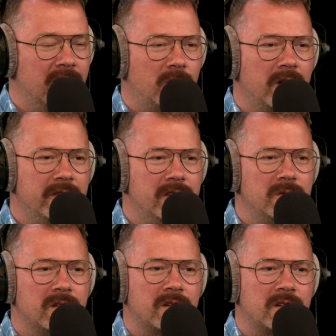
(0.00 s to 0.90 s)
What have you
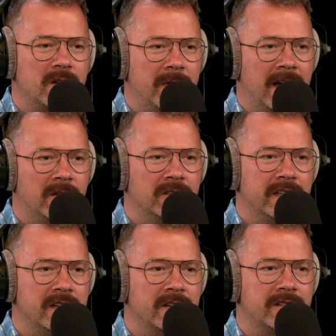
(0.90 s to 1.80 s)
learned about
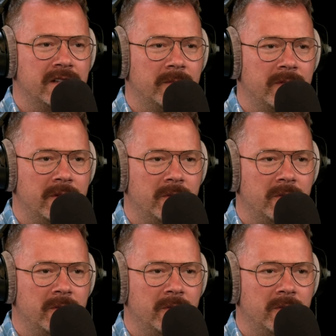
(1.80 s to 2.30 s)
leadership that